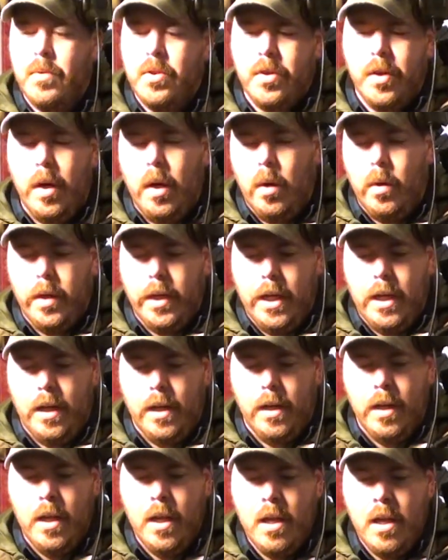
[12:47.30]
So
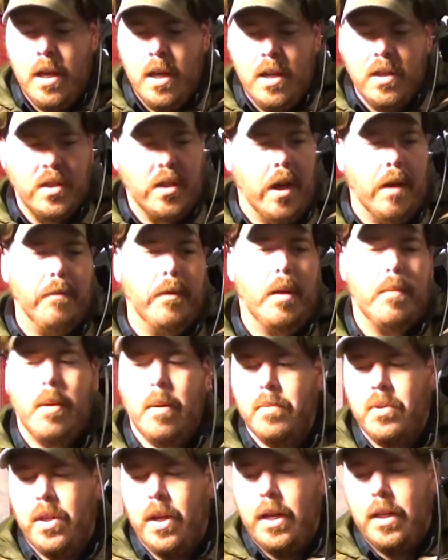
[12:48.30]
again, it's got flip-up
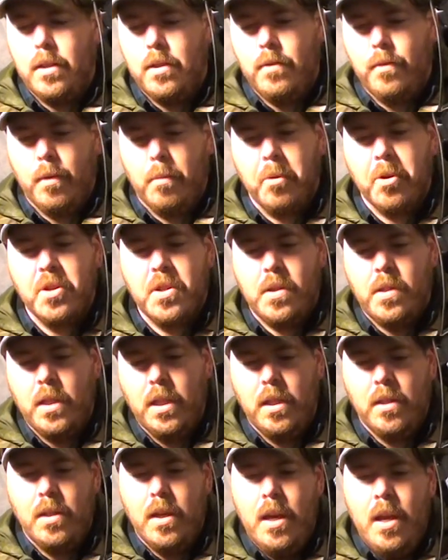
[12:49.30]
sights for
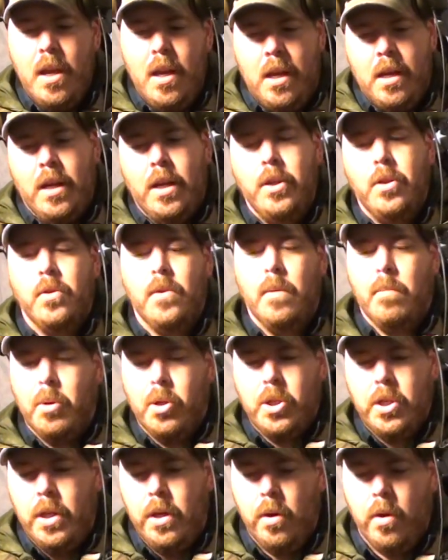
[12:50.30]
emergencies, and I use the
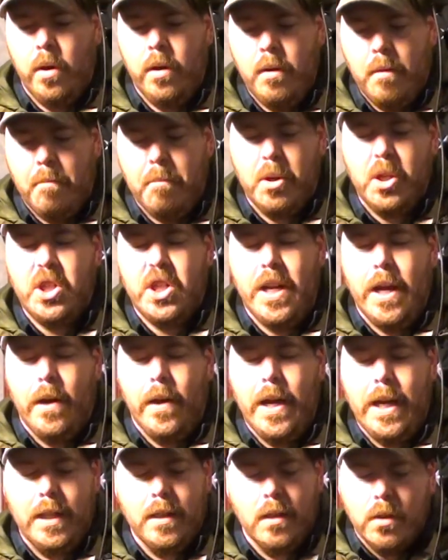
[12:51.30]
Bushnell
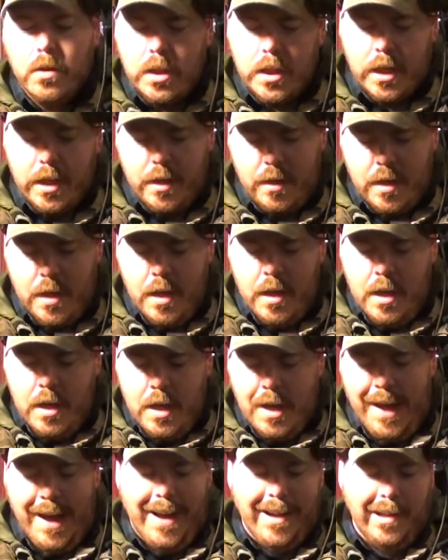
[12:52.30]
Halo sight.
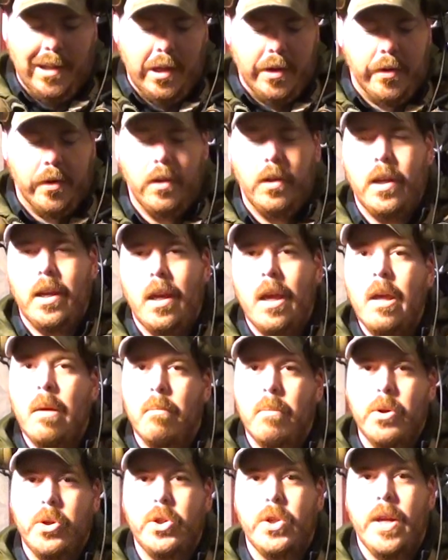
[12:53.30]
Literally,
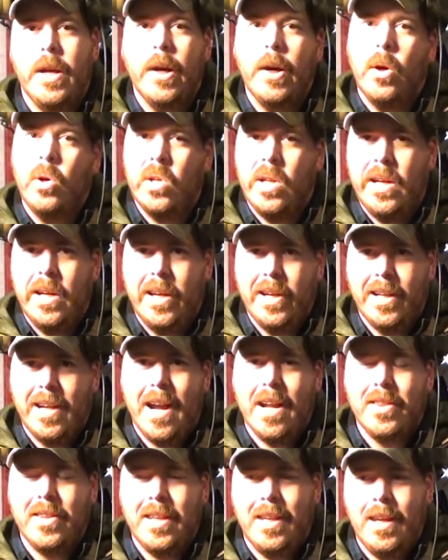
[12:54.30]
Bushnell
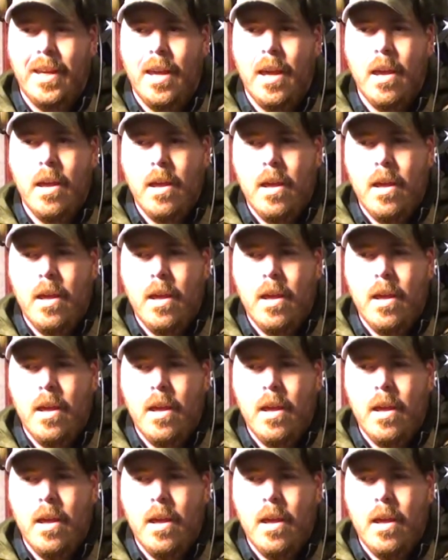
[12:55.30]
got the